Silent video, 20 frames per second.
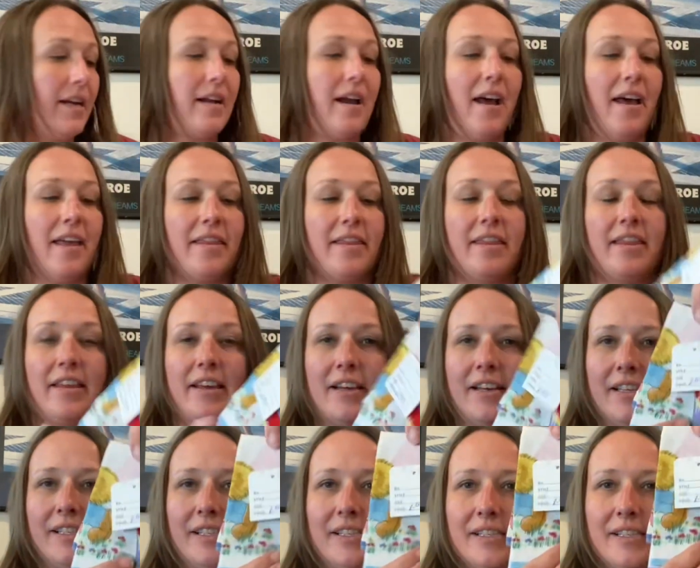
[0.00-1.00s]
got
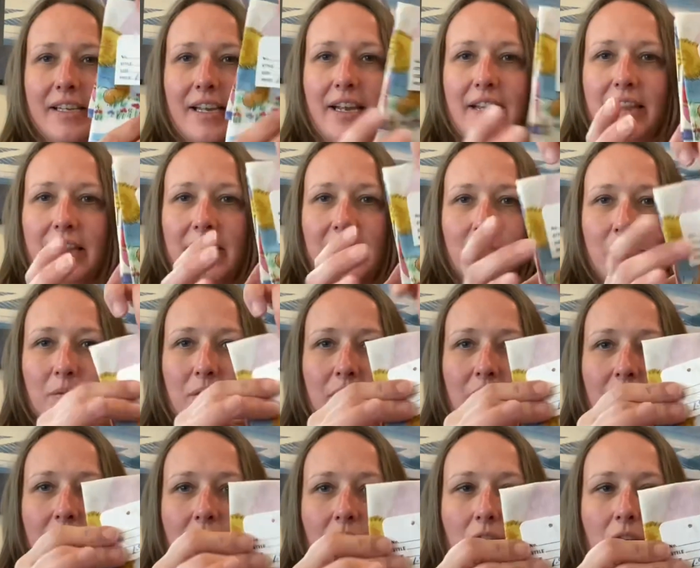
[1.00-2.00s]
this and this was
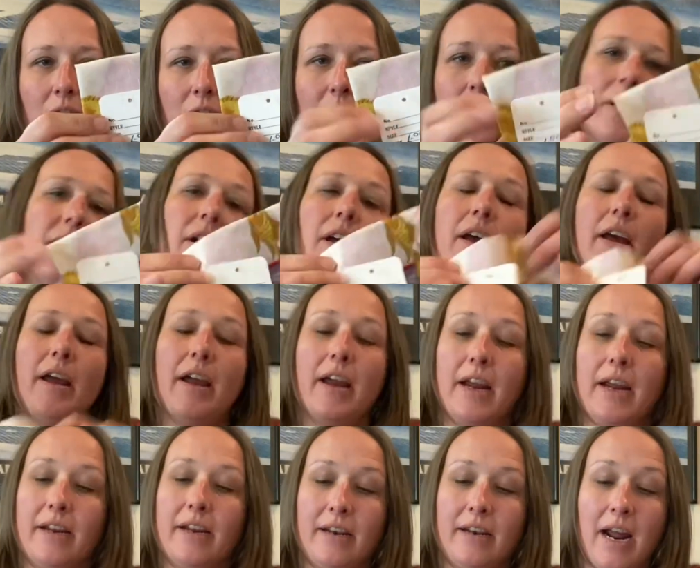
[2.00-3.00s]
a dollar
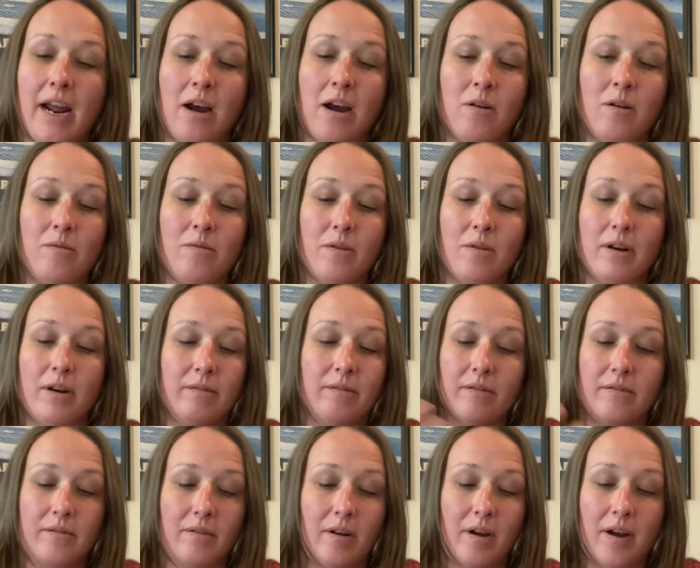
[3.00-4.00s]
and now
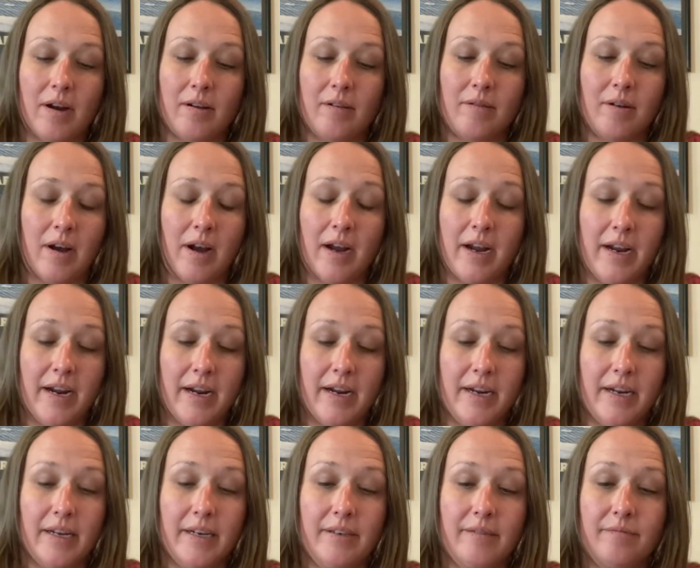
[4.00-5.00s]

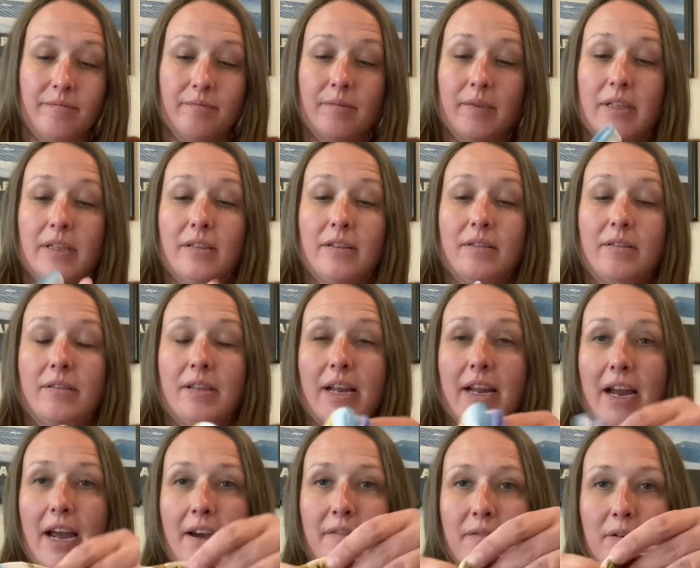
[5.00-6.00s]
I, they
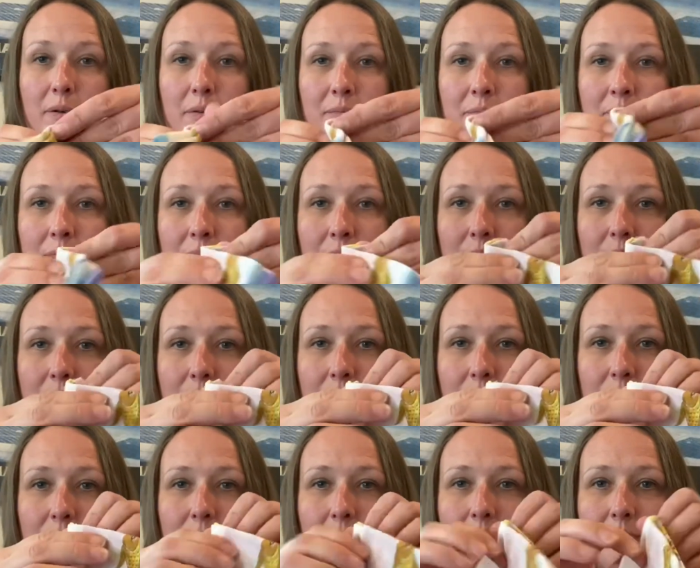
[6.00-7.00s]
have them,
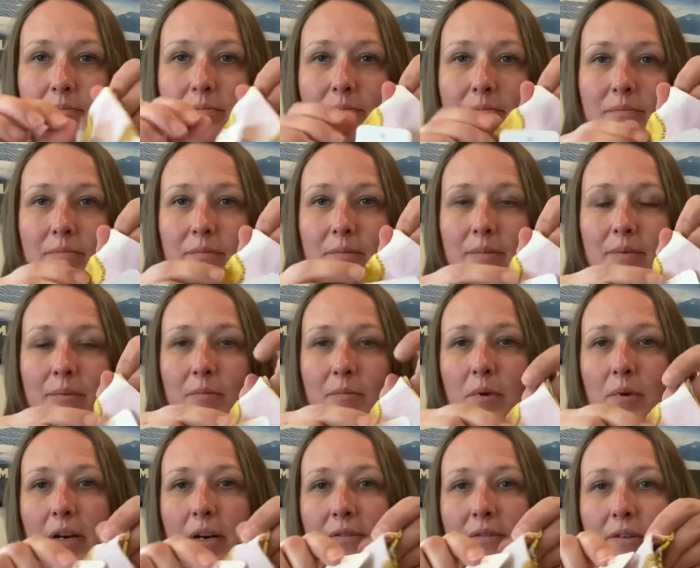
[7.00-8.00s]

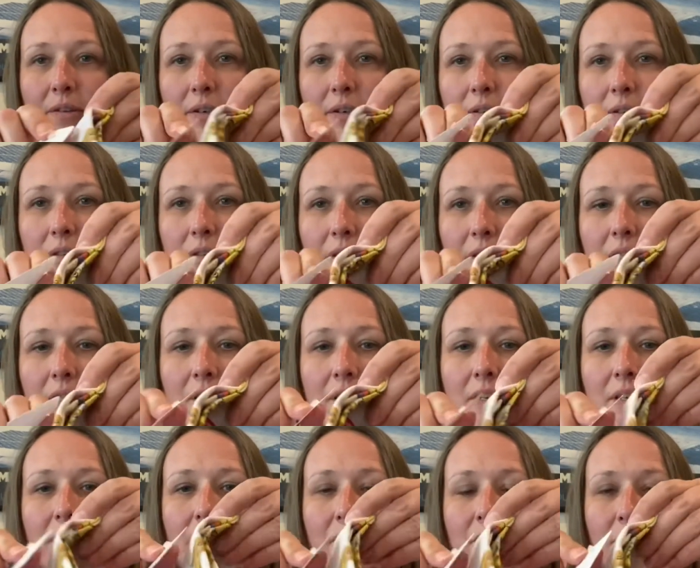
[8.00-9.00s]
whatever,
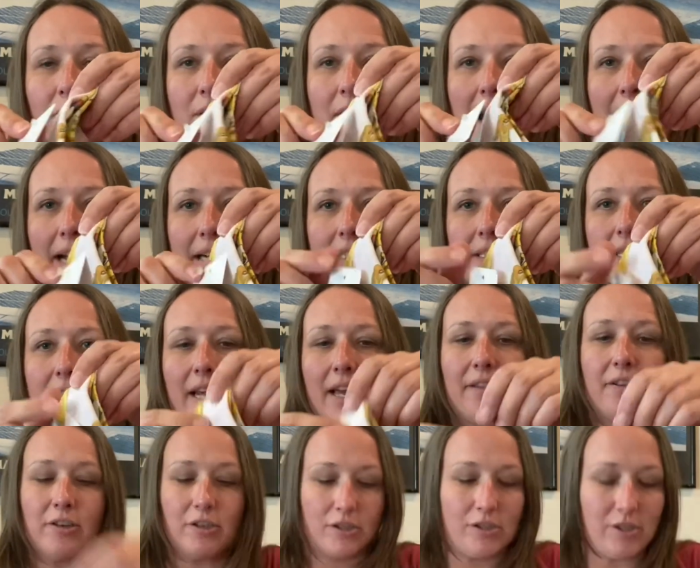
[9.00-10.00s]
you know, tagged
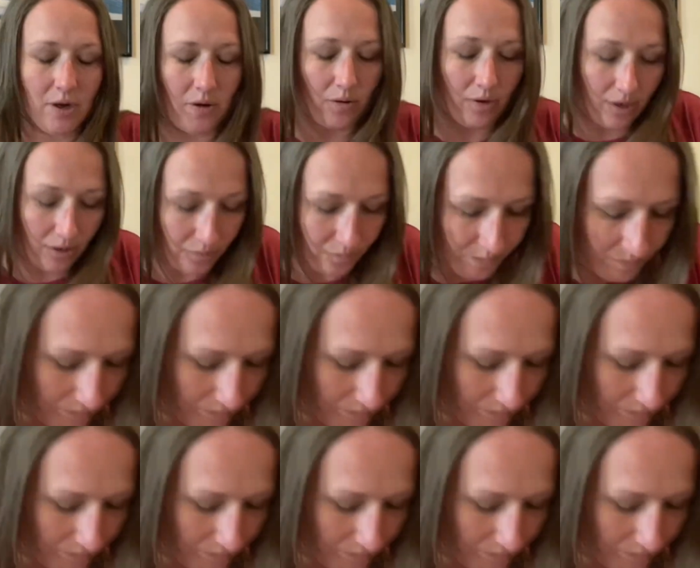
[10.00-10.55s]
together. So, oh,